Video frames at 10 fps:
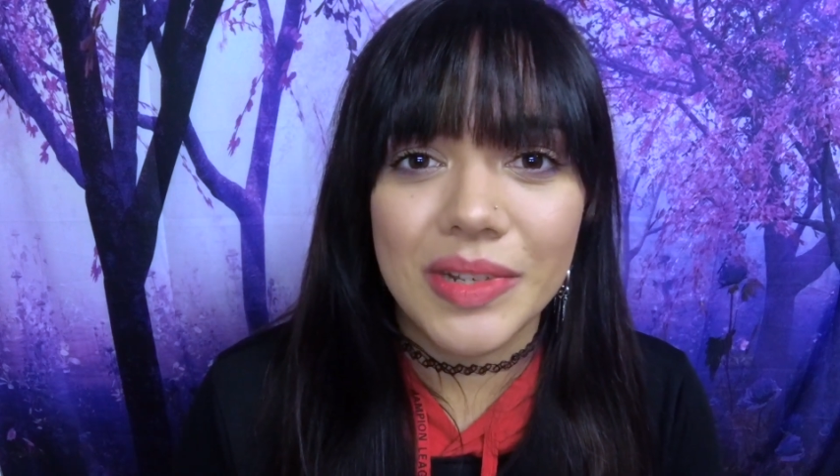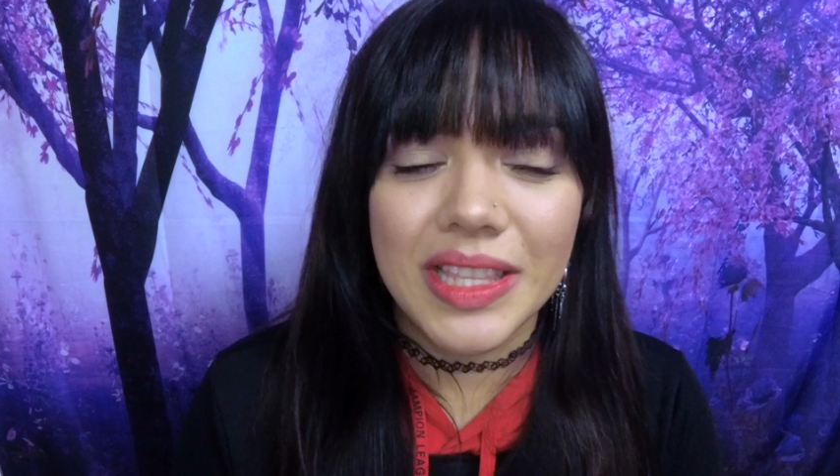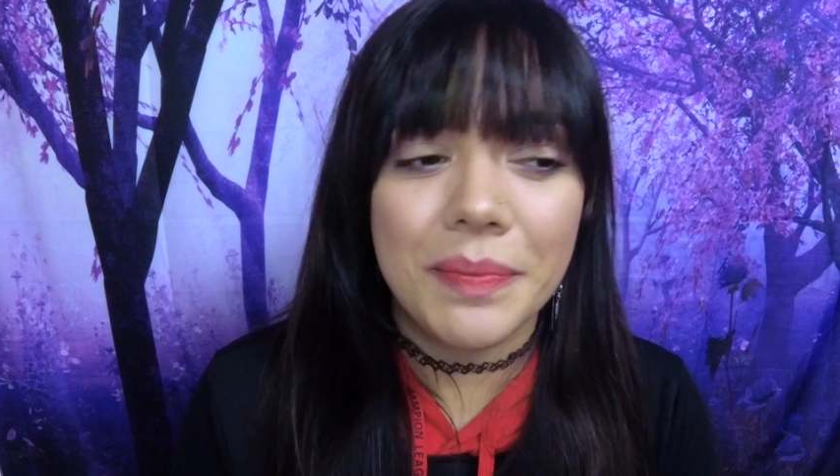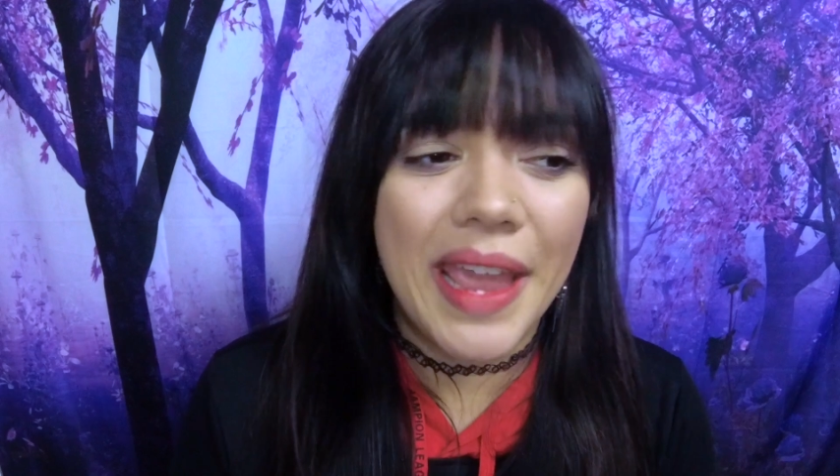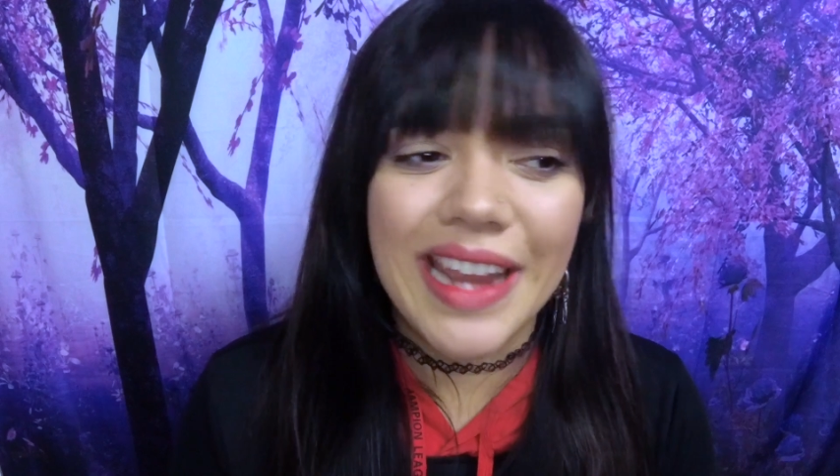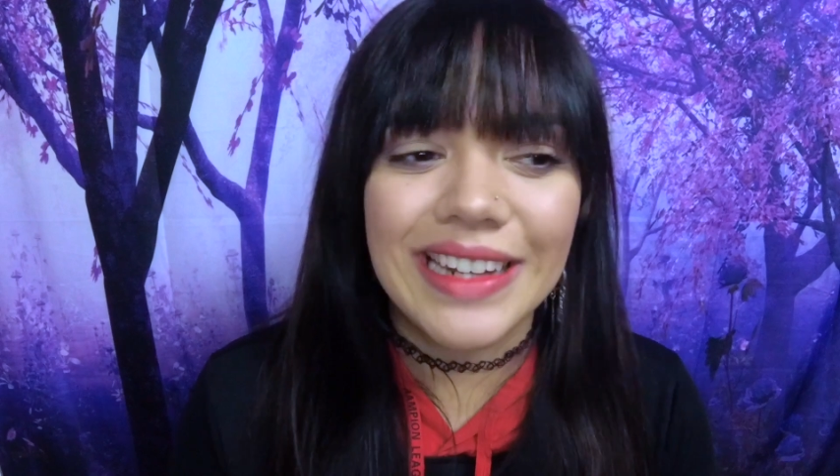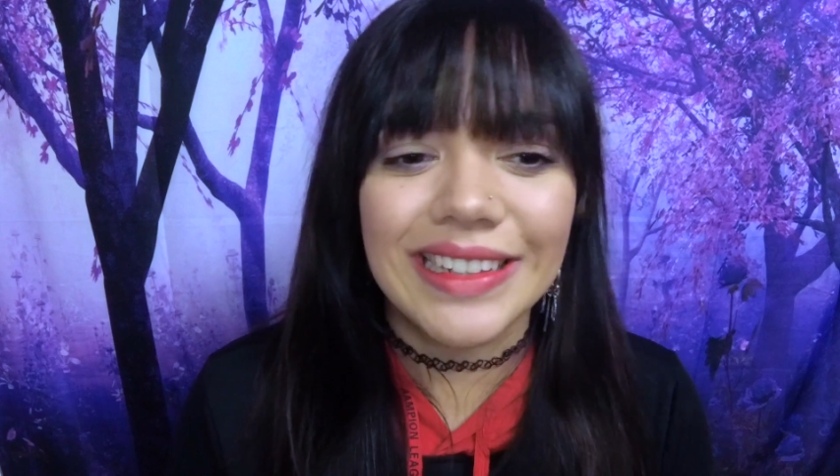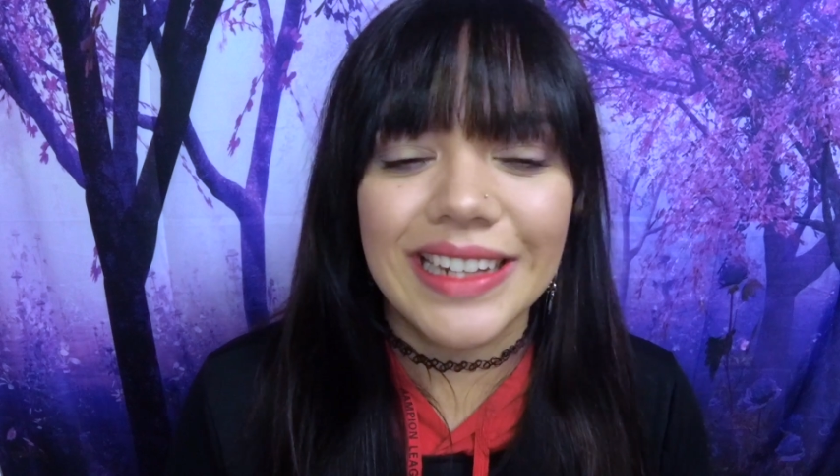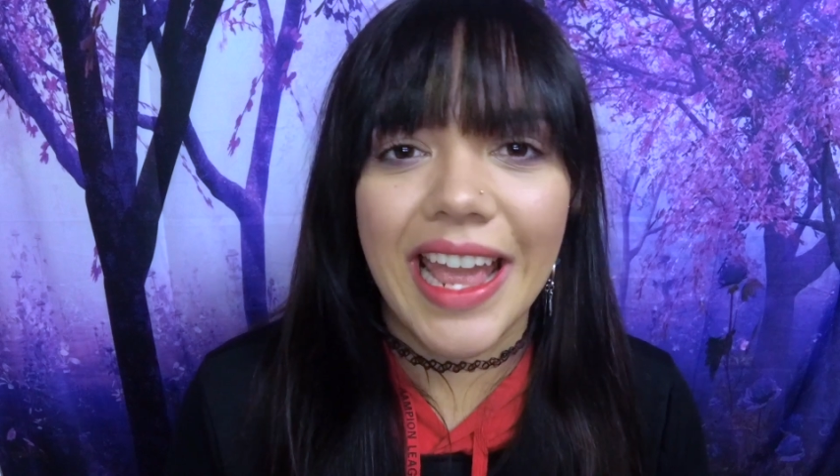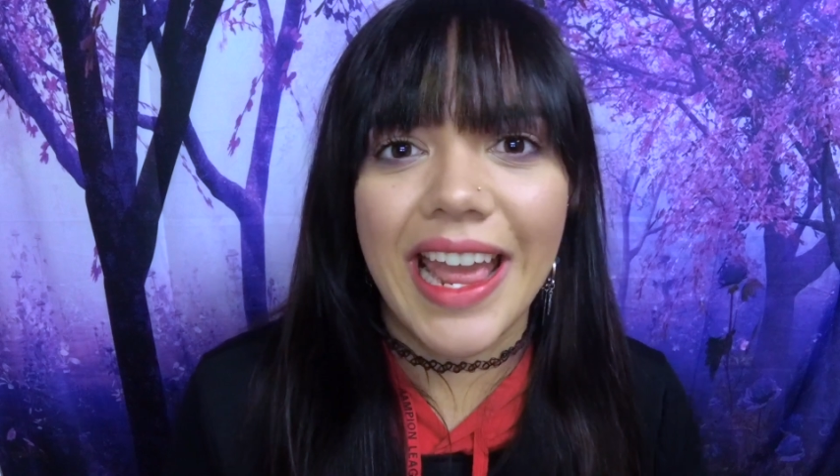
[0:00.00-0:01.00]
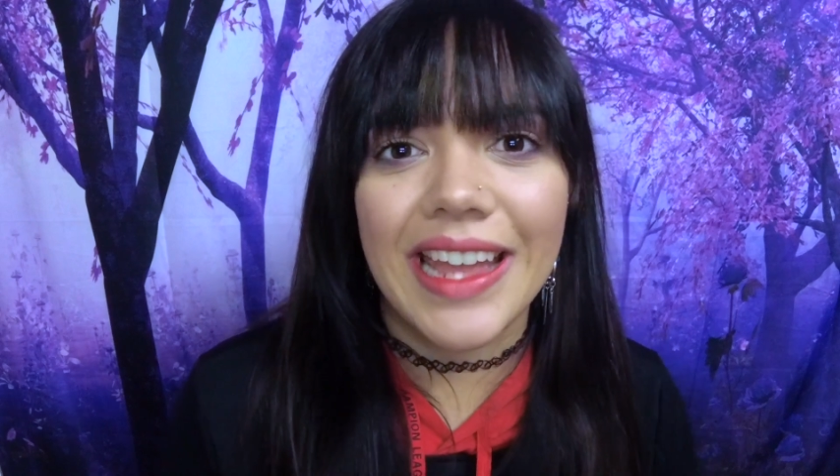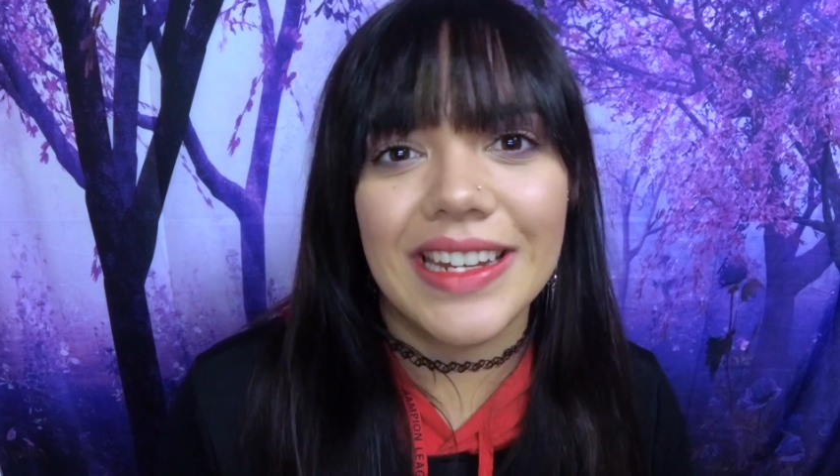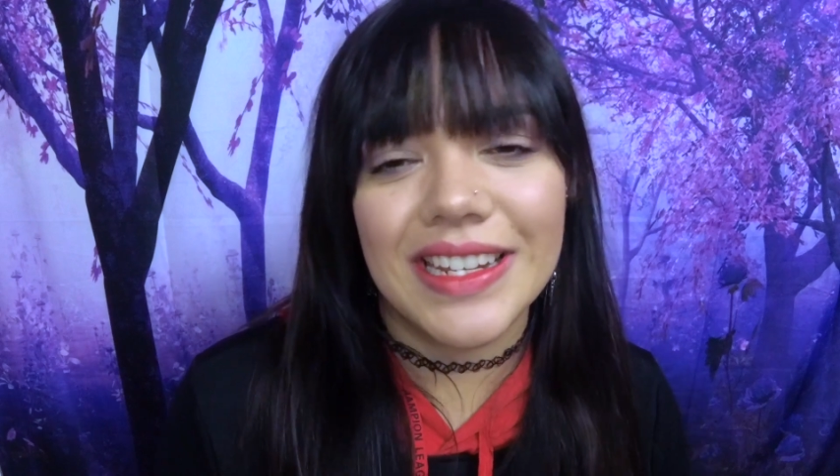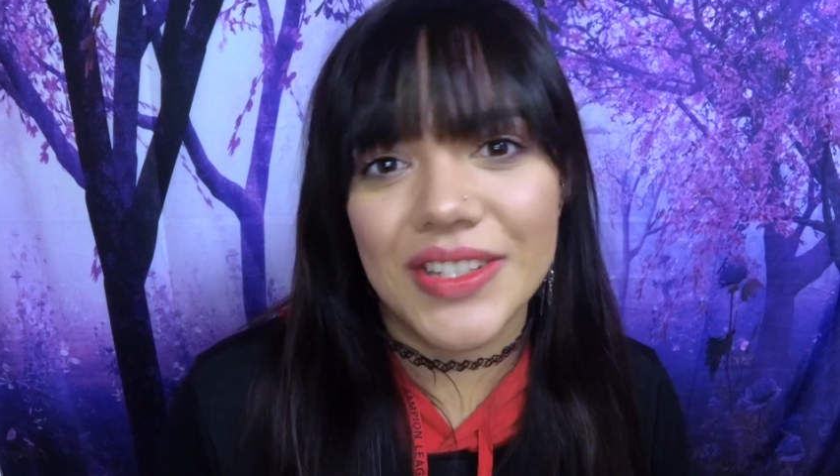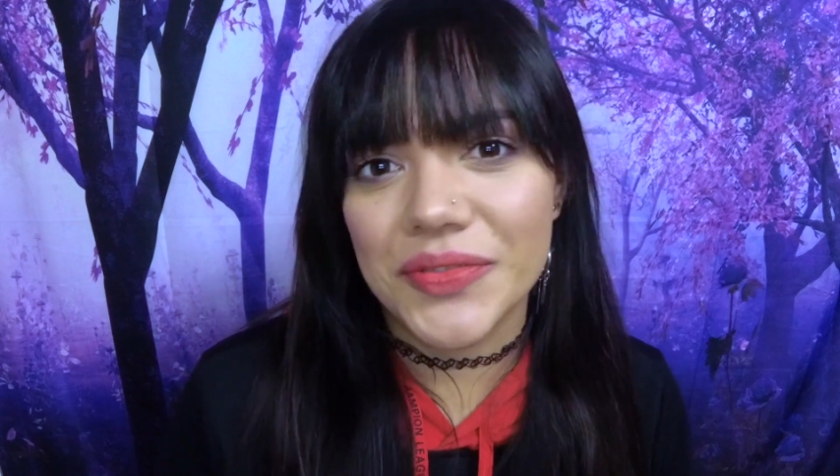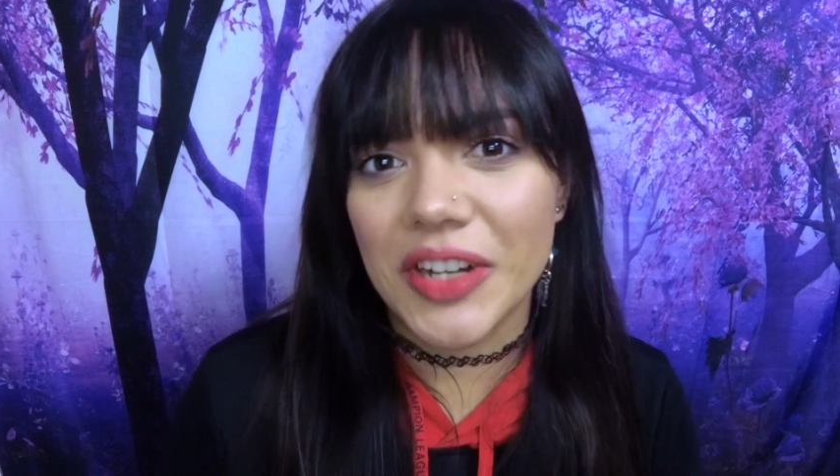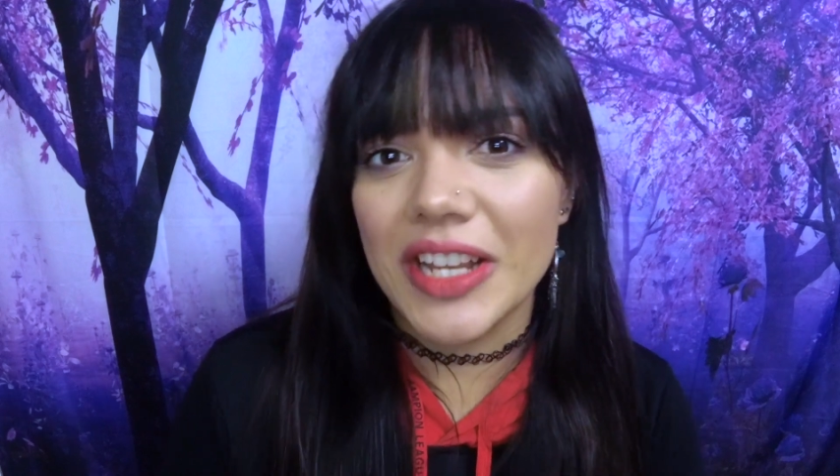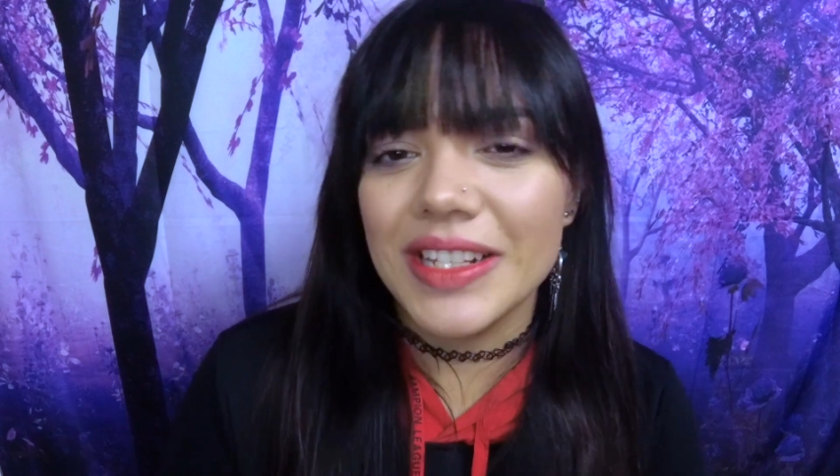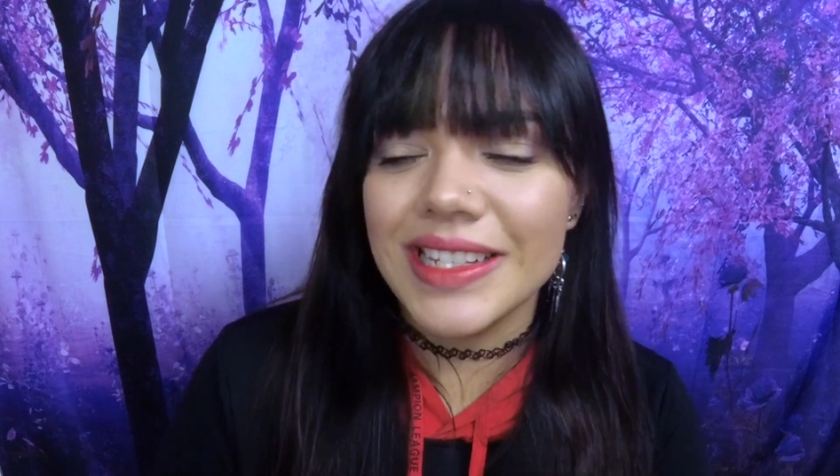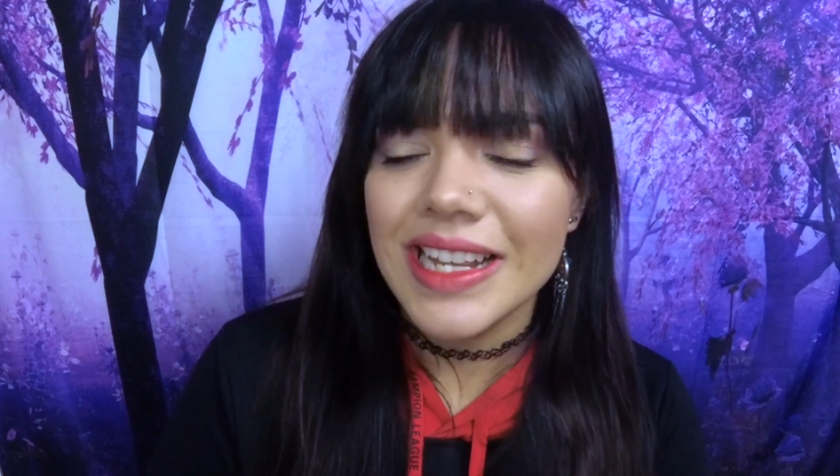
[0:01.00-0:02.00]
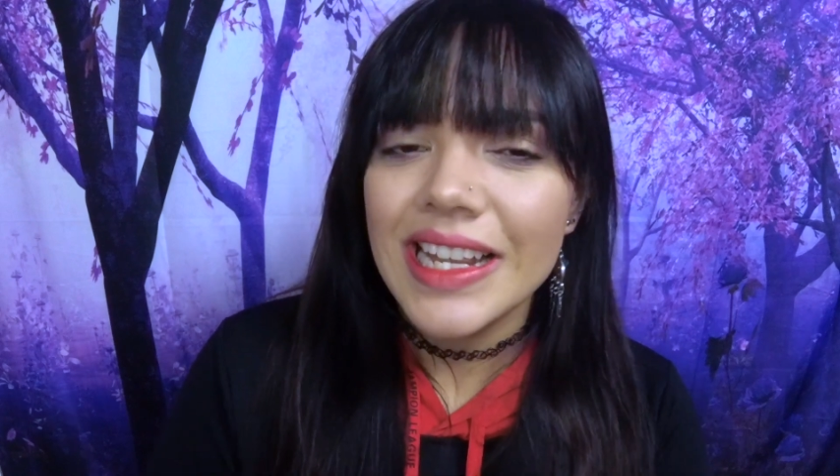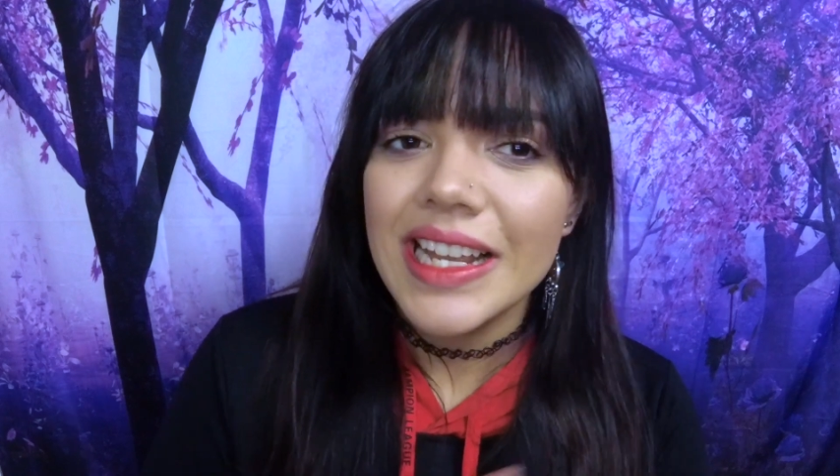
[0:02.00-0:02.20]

with Peyton and his friends.